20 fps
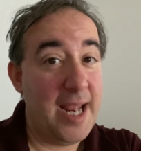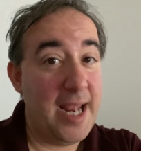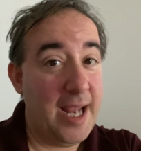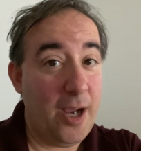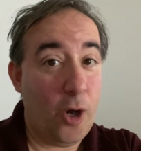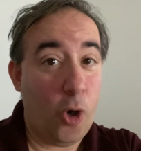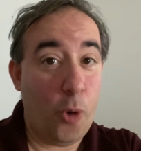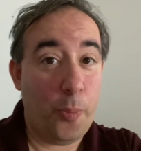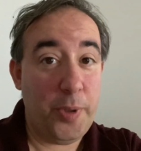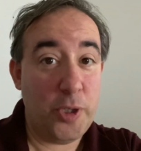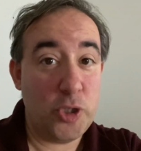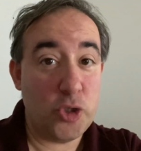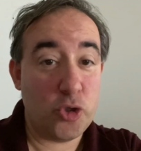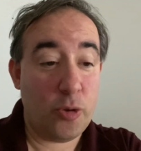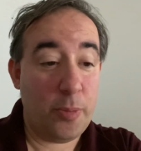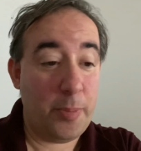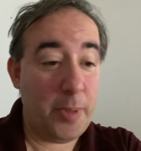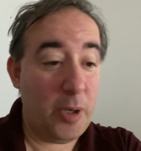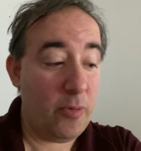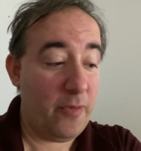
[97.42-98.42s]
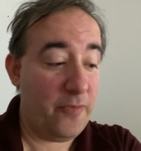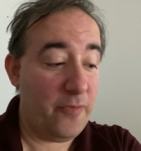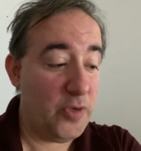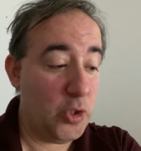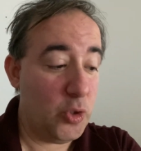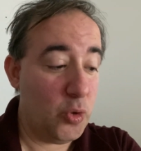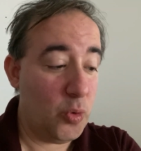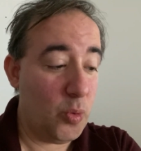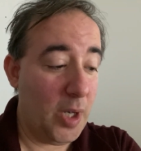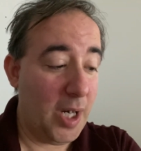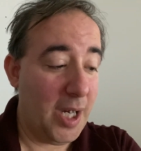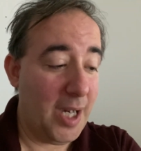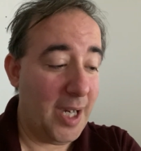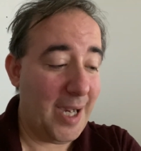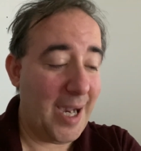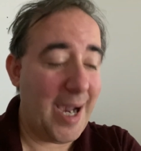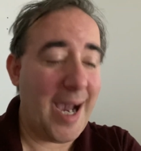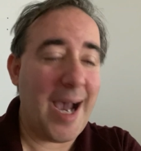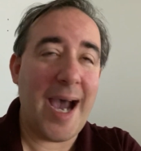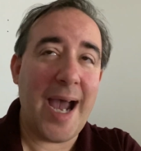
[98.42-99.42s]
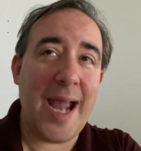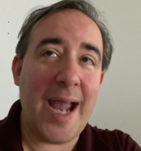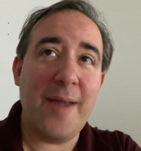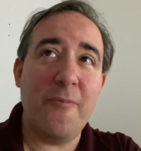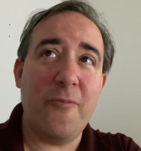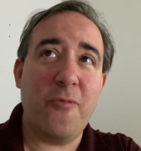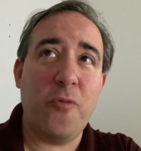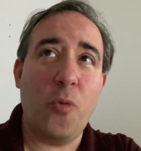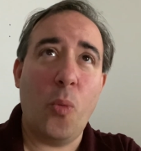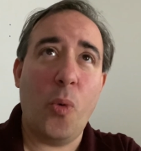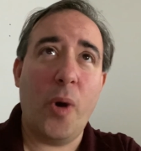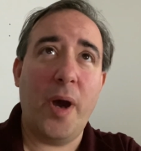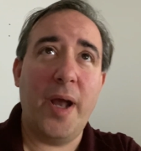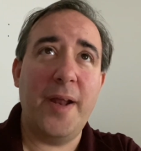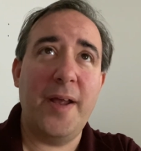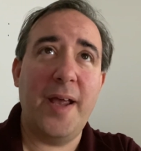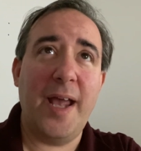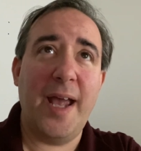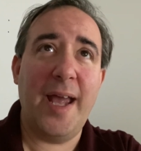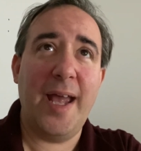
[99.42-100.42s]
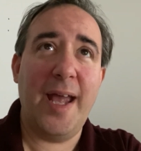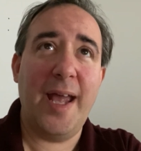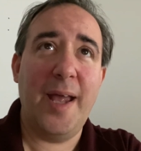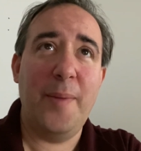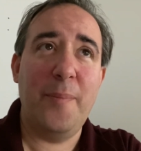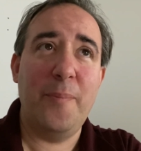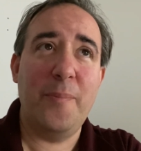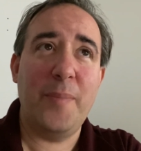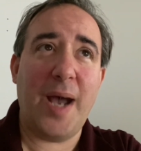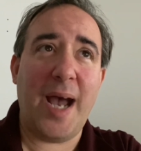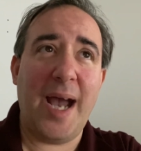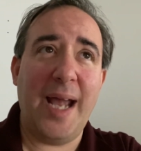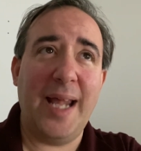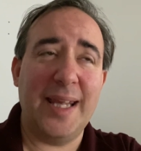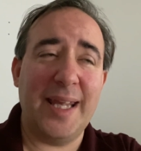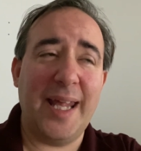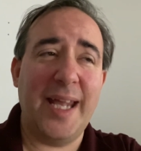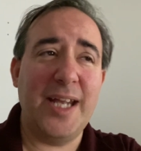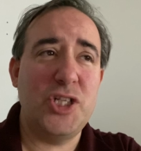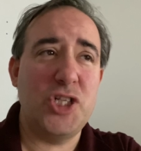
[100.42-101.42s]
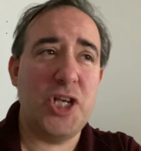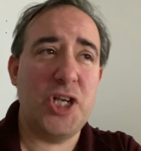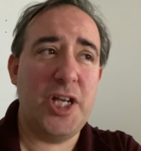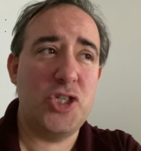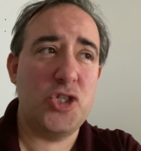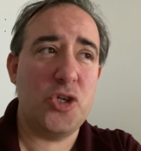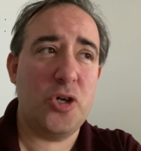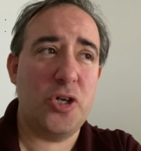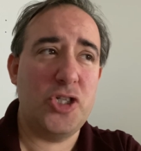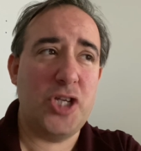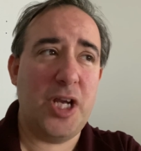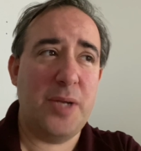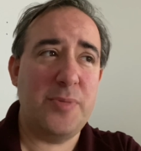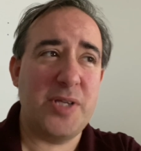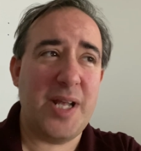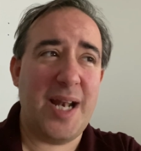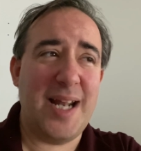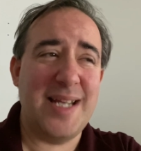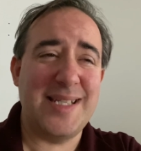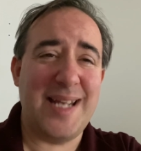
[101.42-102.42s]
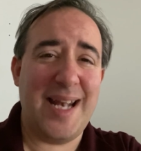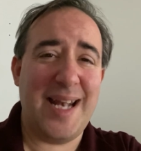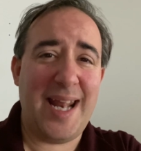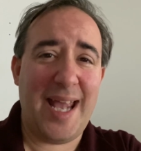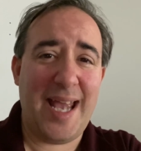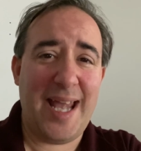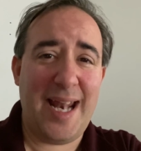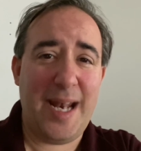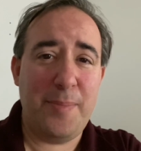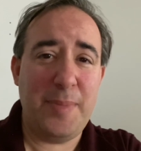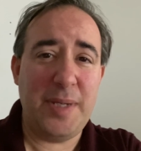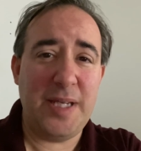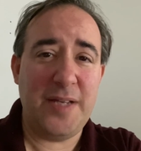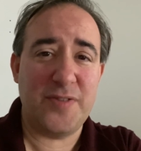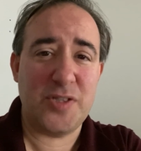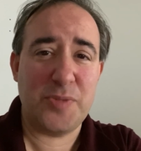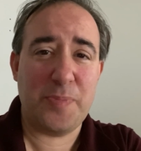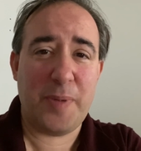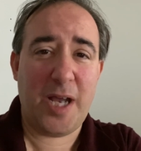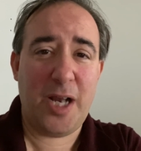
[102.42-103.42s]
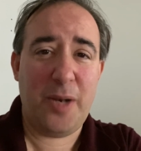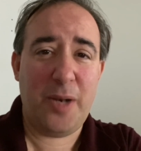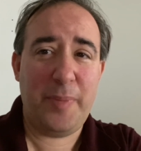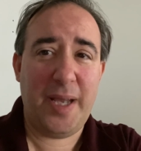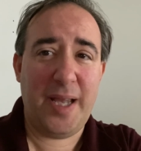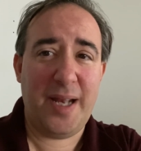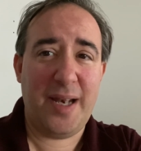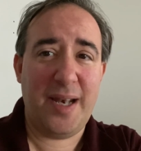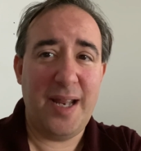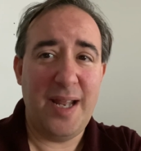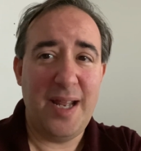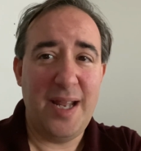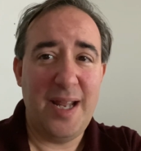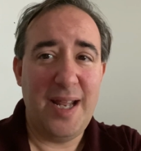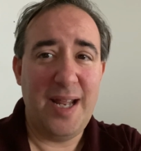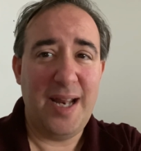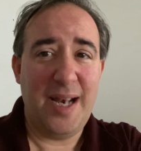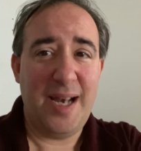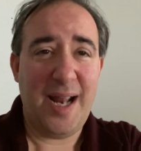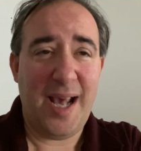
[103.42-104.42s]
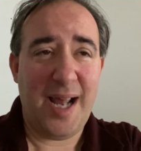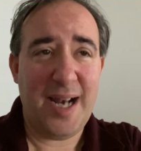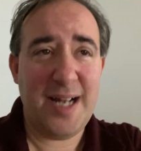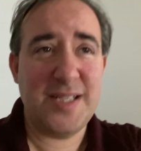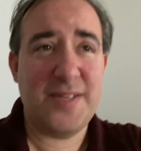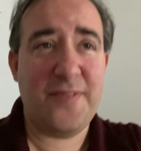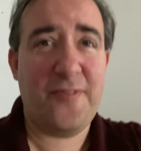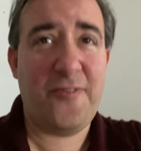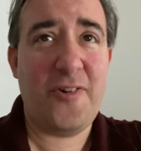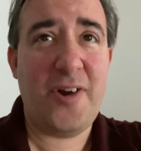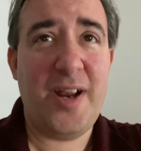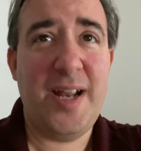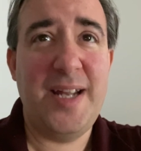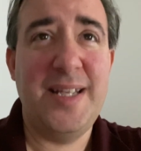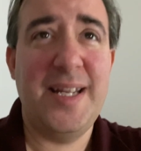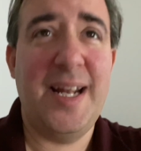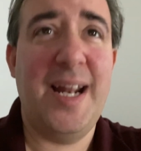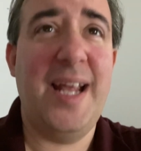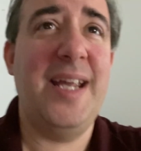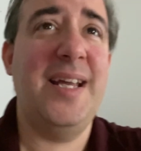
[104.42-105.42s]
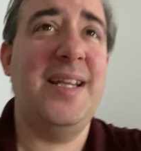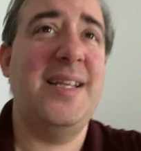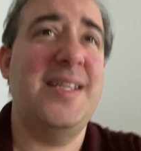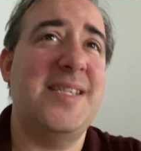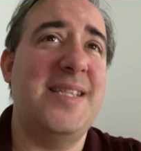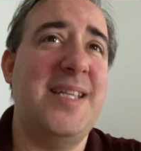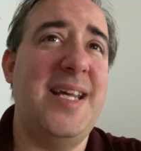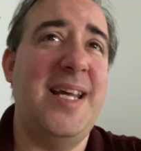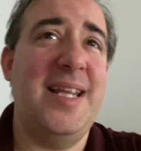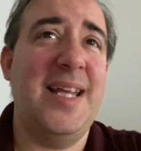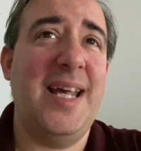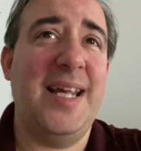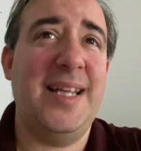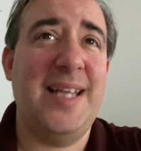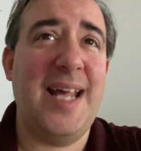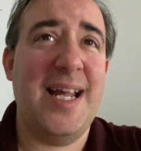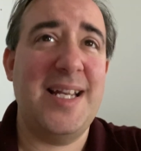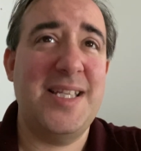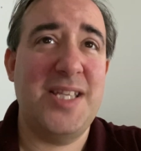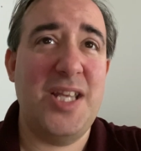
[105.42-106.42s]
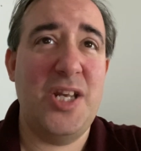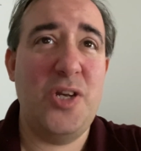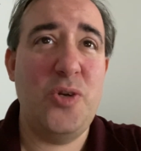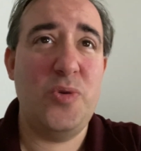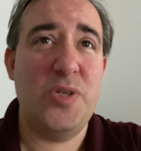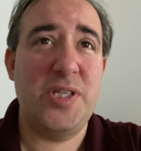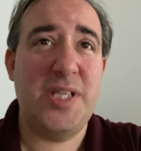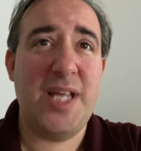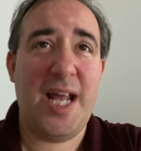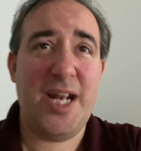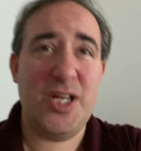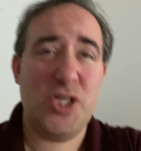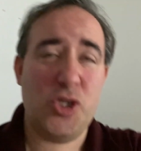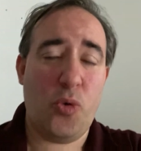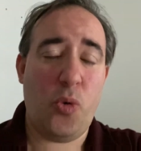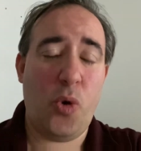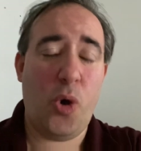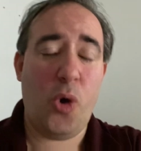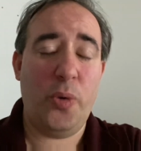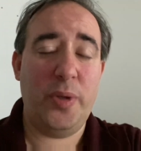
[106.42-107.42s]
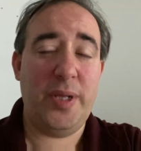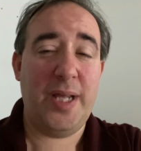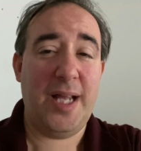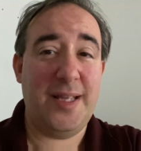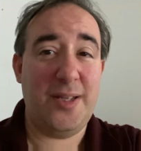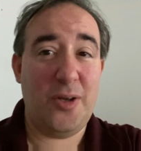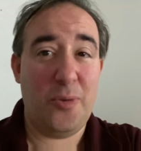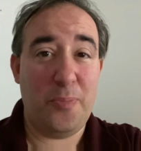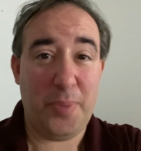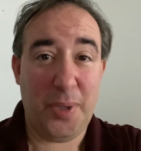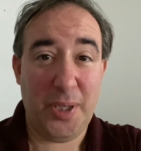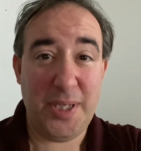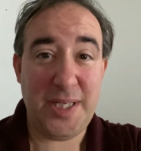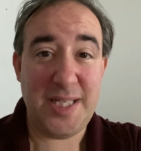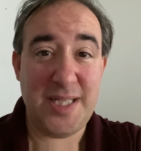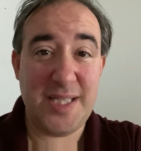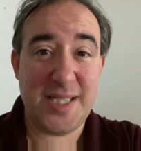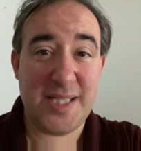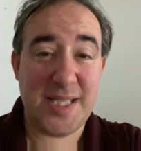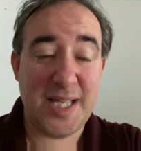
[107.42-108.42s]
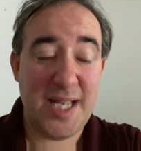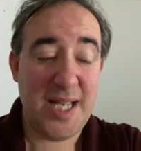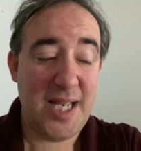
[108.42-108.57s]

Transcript: Hope you enjoyed my review. I like J. Jonah Jameson as an enemy of Spider-Man, not as a friend. And I understand that that's the new status quo, that they're buddies.